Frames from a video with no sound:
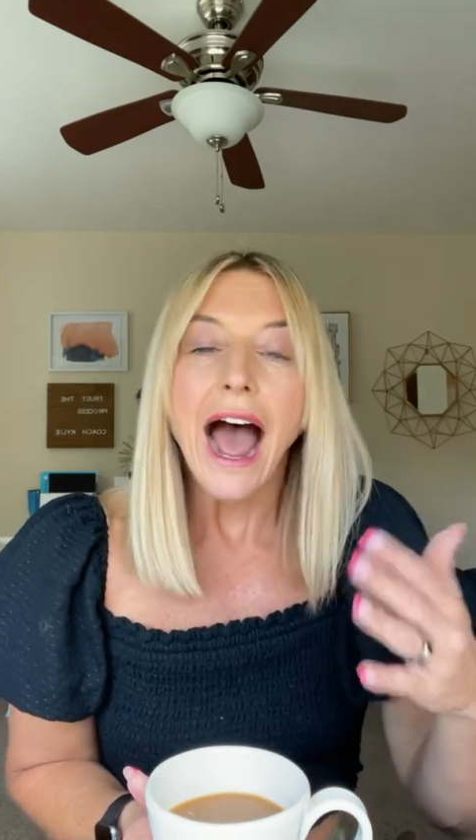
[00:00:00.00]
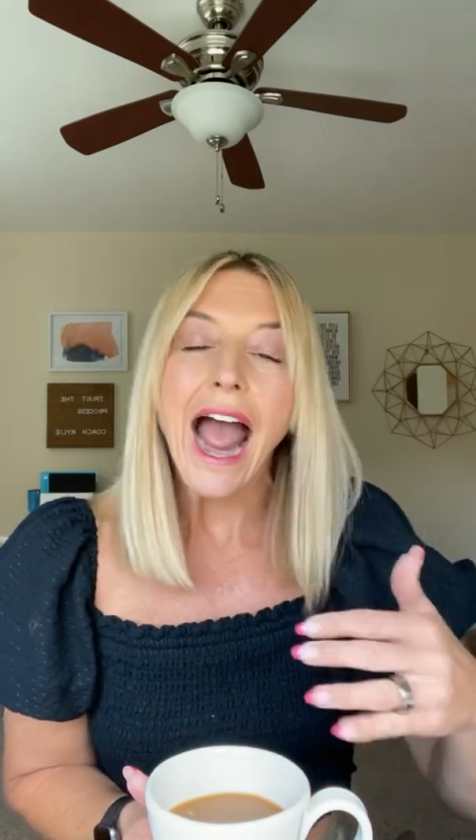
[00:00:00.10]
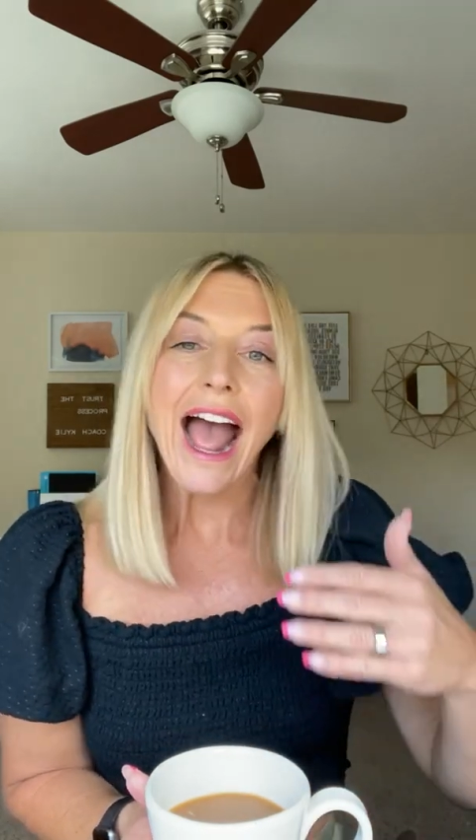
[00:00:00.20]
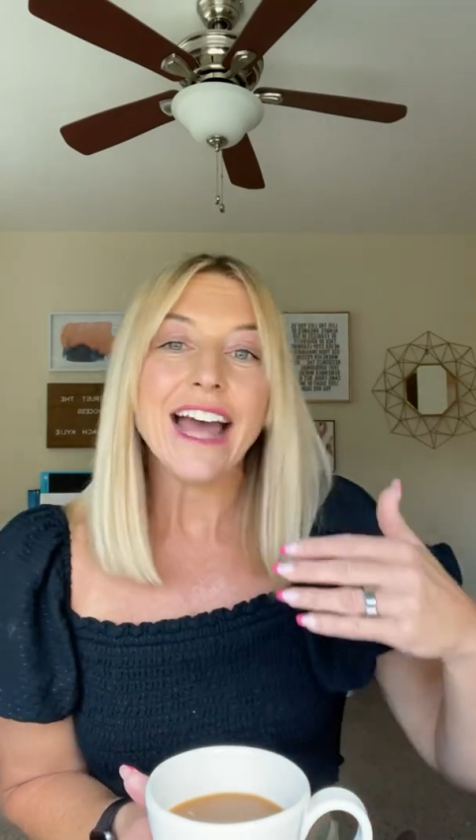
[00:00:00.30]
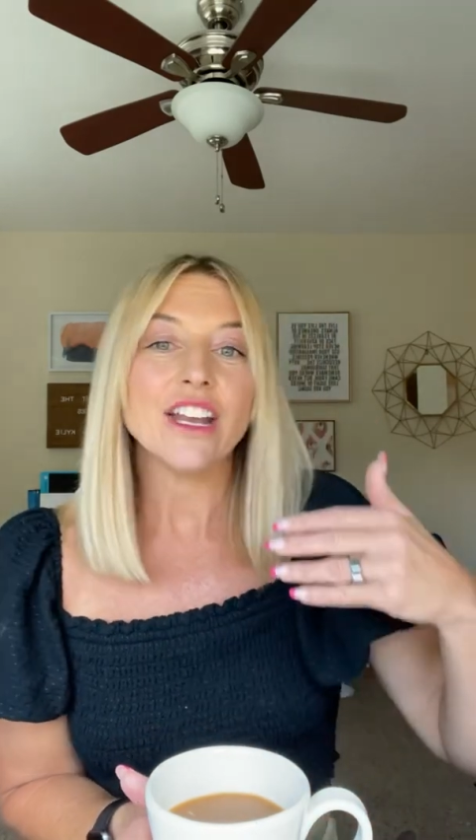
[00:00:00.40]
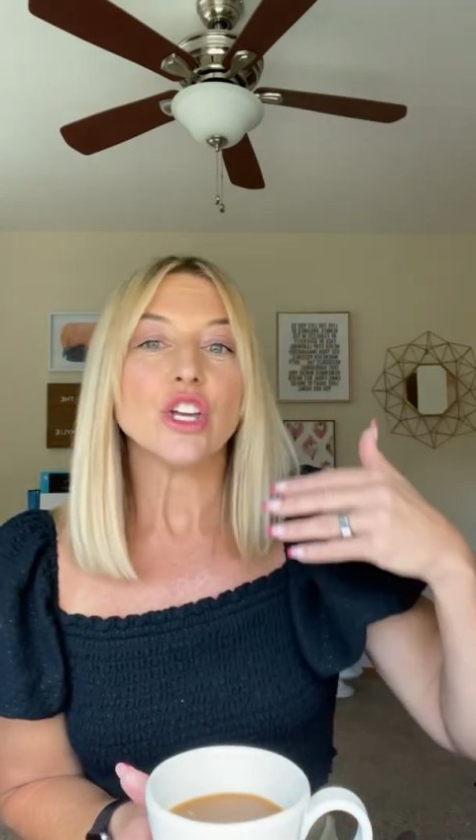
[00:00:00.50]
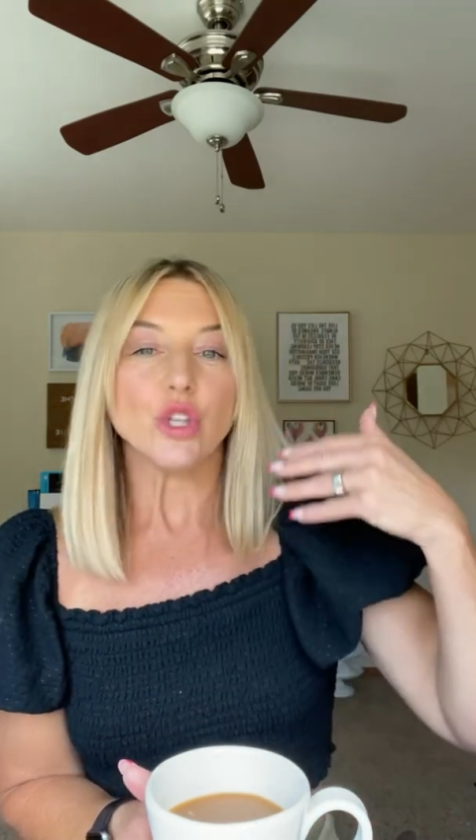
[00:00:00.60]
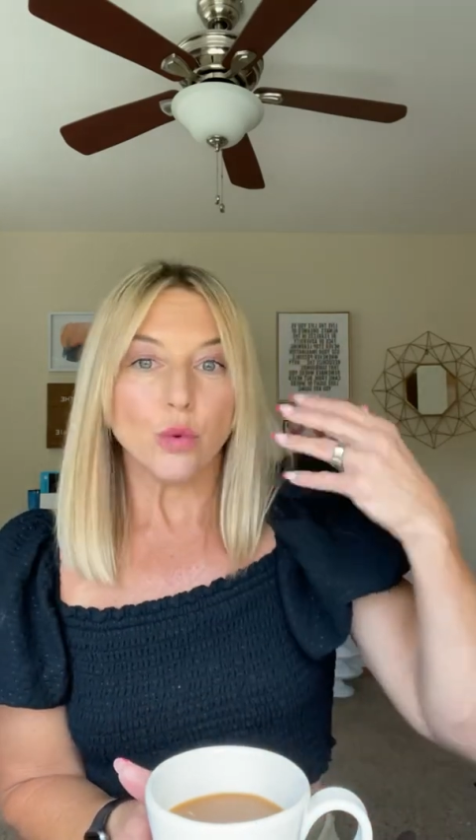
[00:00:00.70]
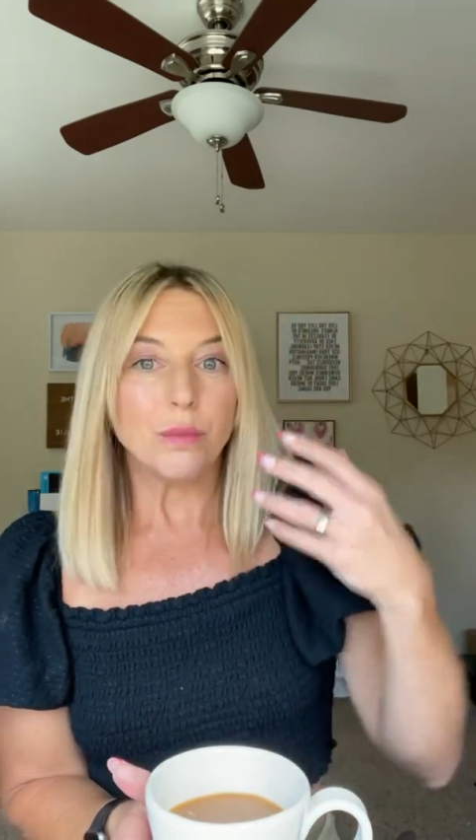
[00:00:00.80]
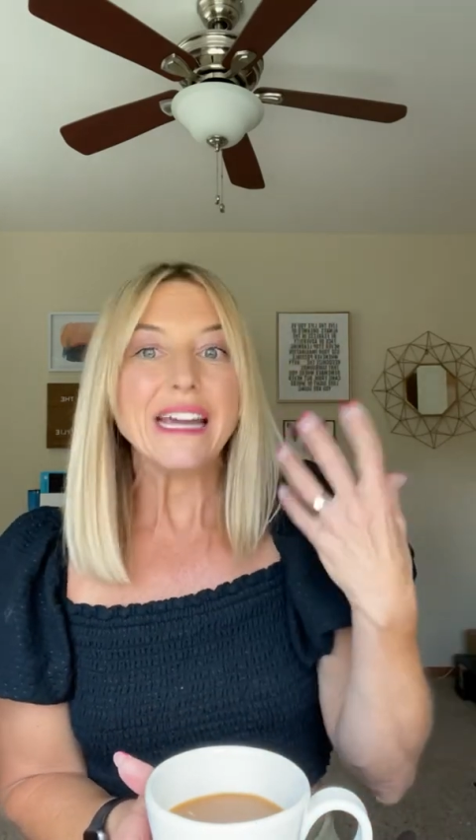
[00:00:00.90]
And
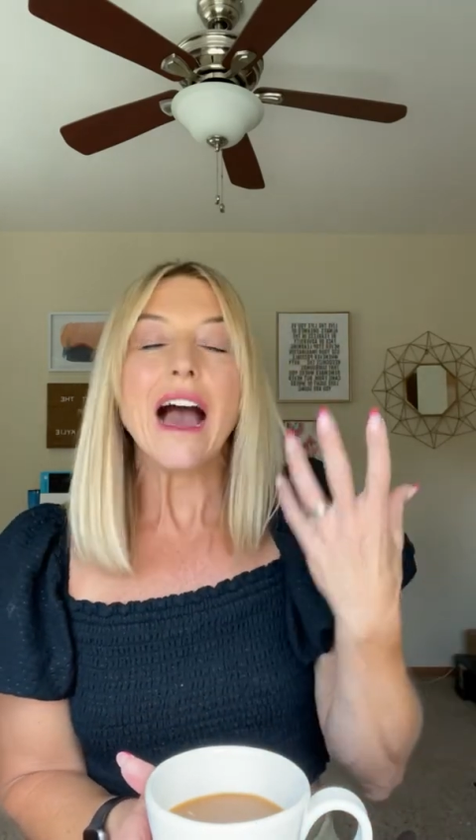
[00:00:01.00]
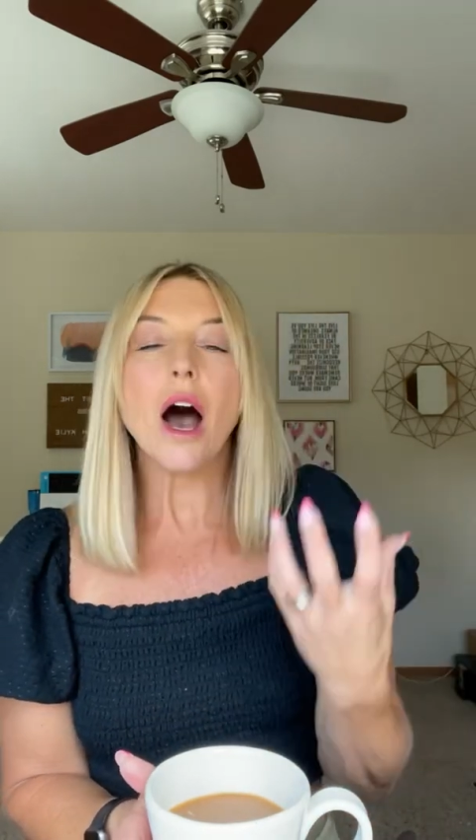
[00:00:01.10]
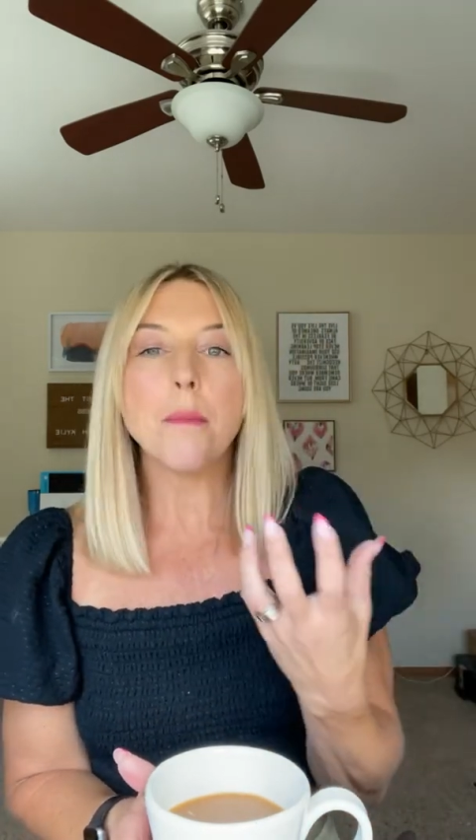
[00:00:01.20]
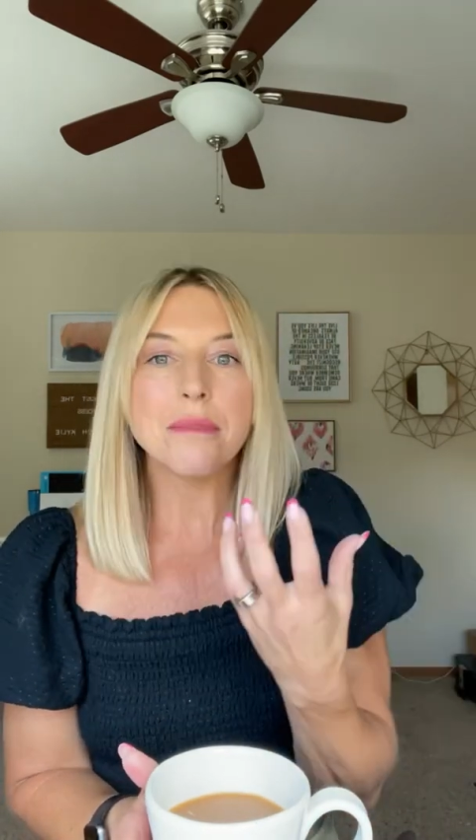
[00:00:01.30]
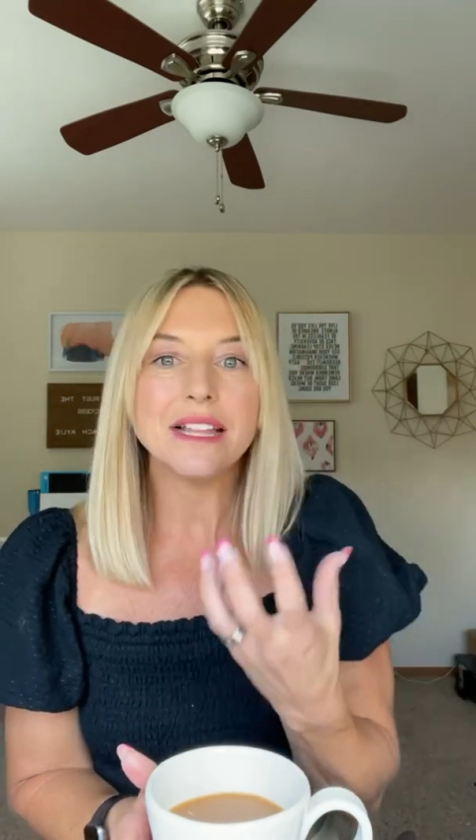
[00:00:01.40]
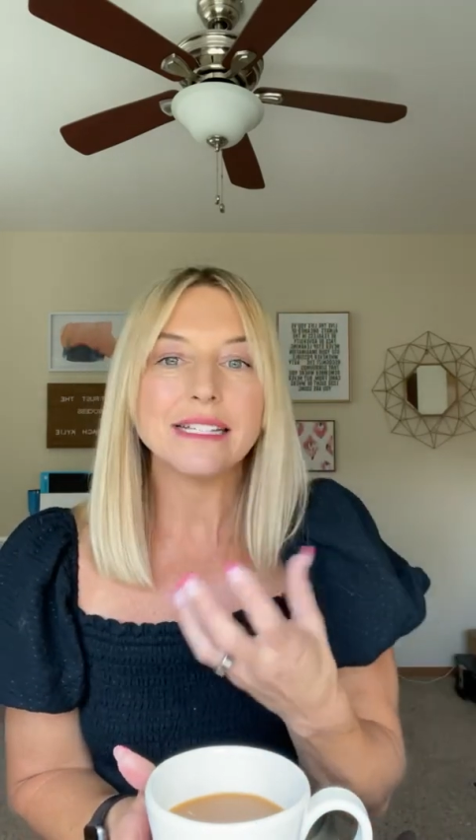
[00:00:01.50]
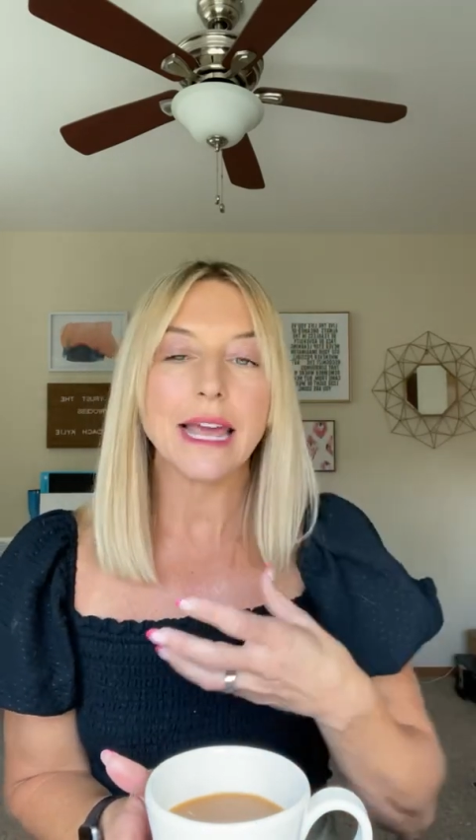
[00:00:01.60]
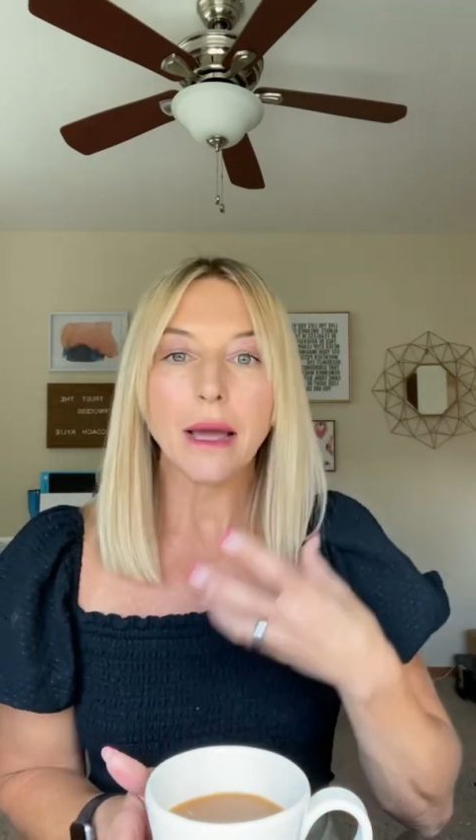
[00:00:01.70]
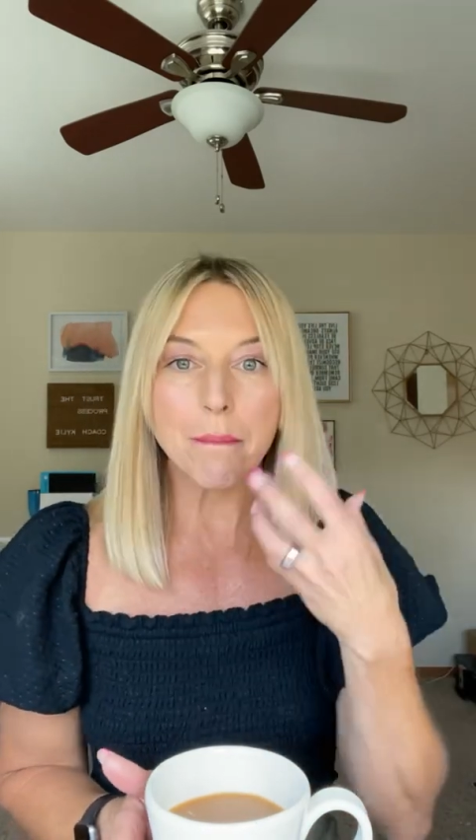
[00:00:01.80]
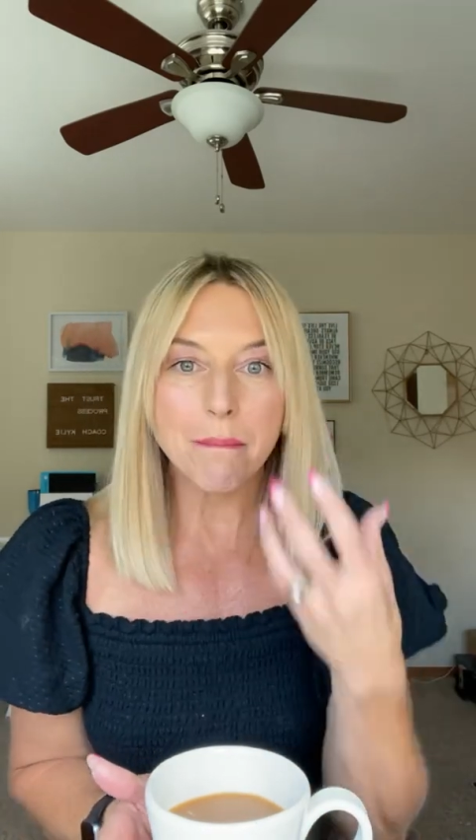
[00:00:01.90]
you become this
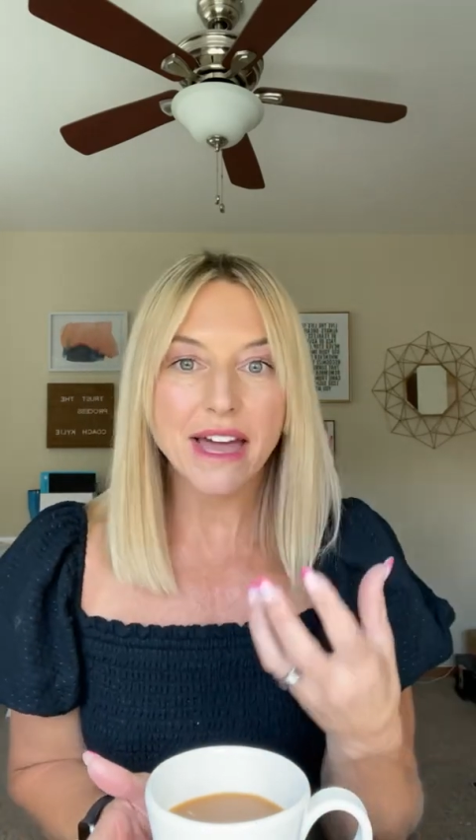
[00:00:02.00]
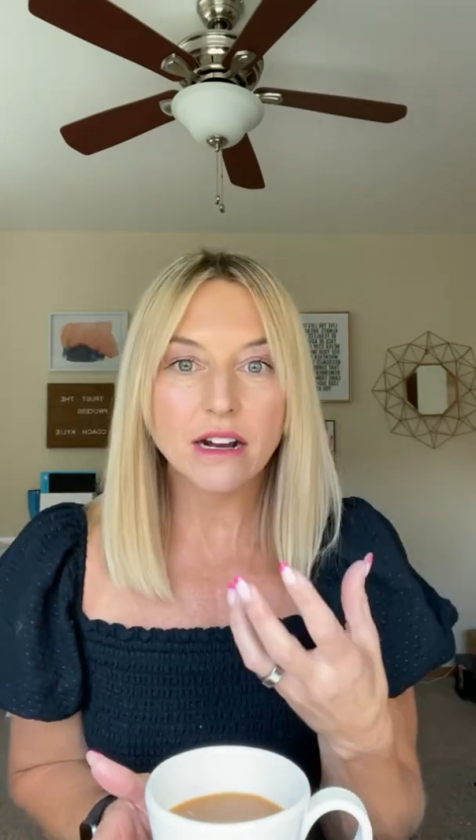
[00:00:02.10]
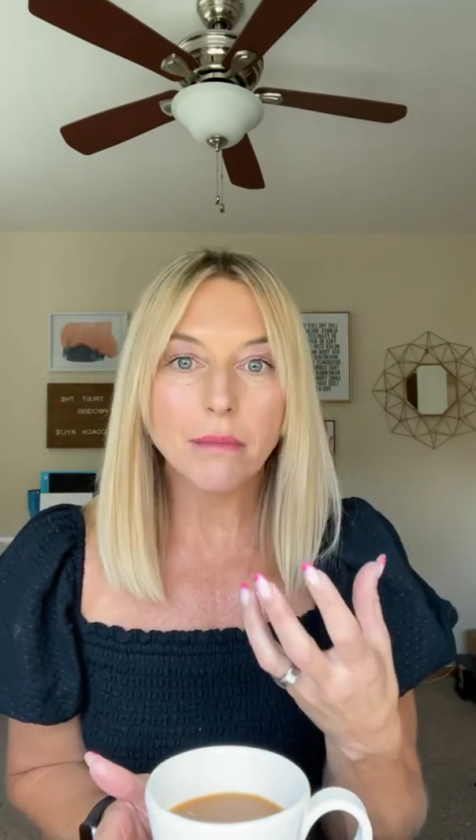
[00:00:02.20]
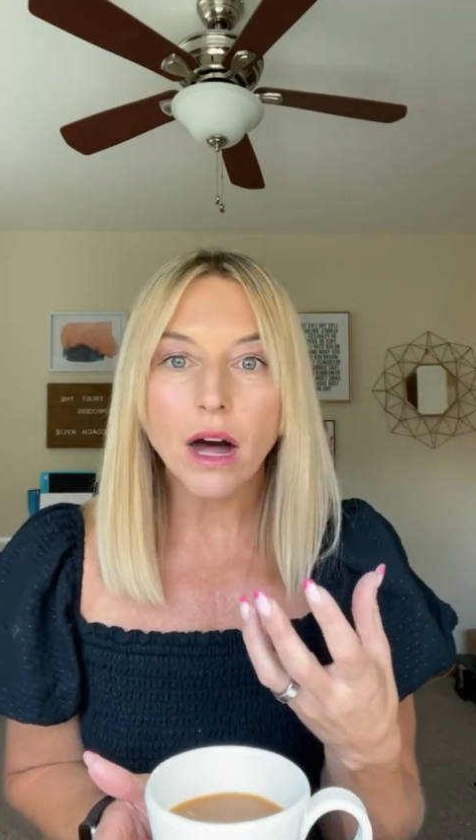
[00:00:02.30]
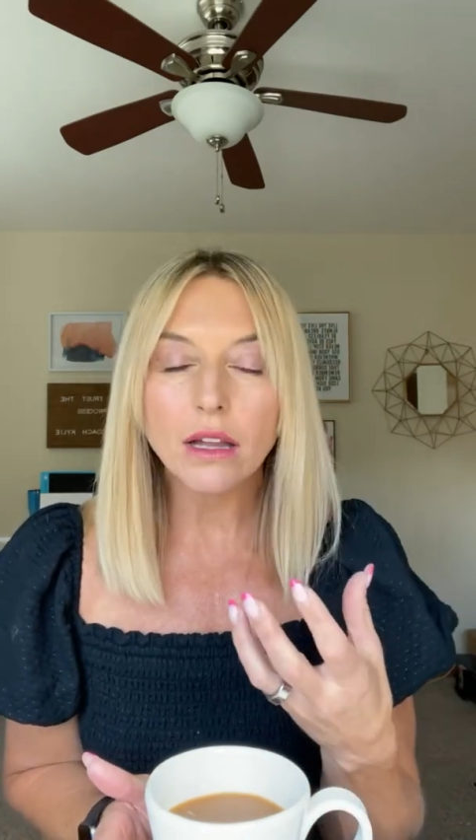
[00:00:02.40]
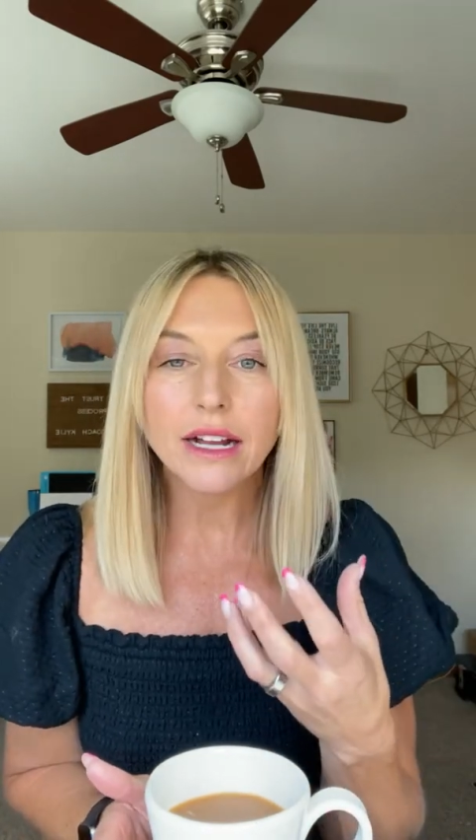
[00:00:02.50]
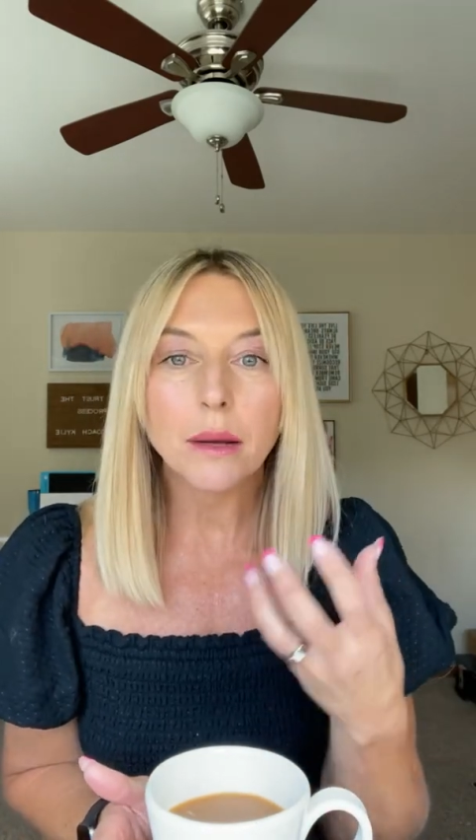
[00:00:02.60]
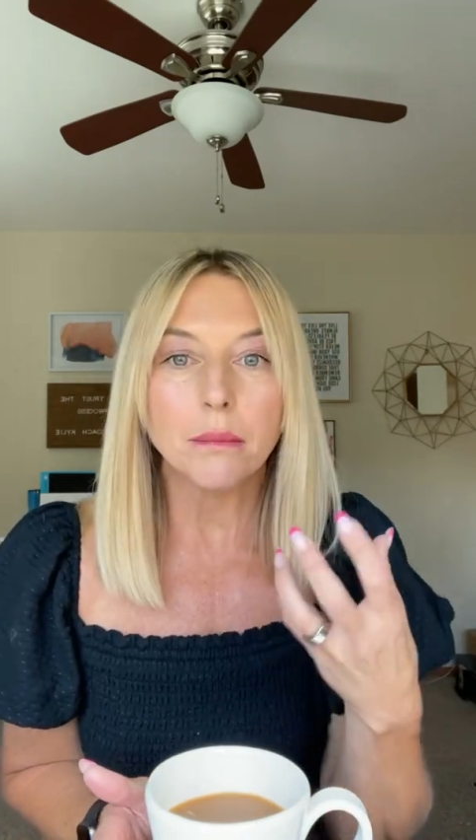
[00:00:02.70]
like metabolic